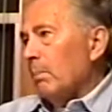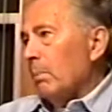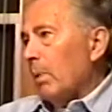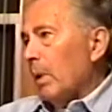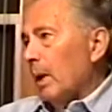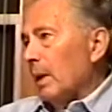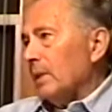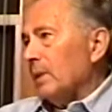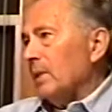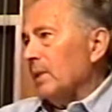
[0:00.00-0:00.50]

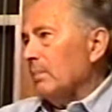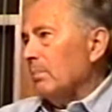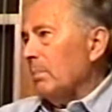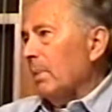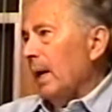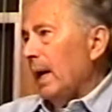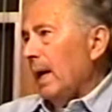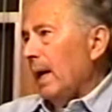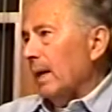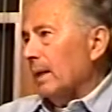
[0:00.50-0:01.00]
pots and
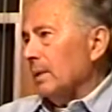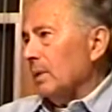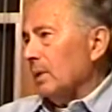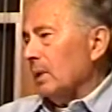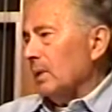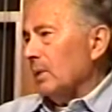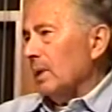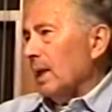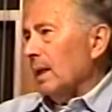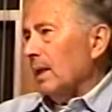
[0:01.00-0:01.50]
pans
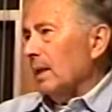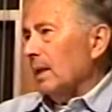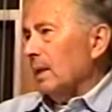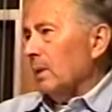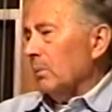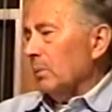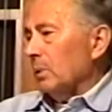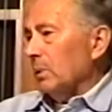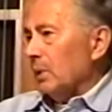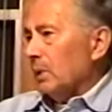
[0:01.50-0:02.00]
because
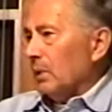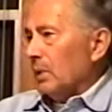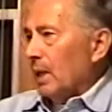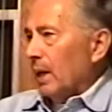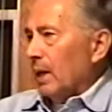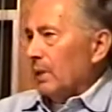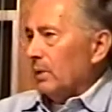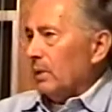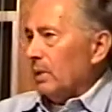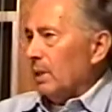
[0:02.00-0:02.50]
there was a
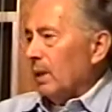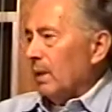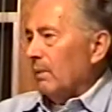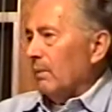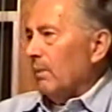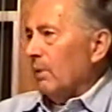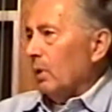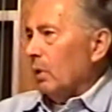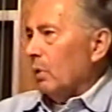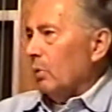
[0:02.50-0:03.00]
scarcity
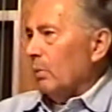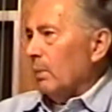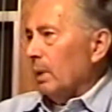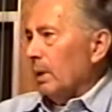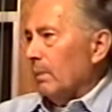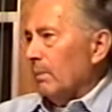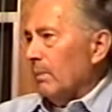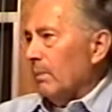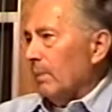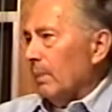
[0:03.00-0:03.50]
of
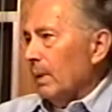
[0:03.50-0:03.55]
aluminum.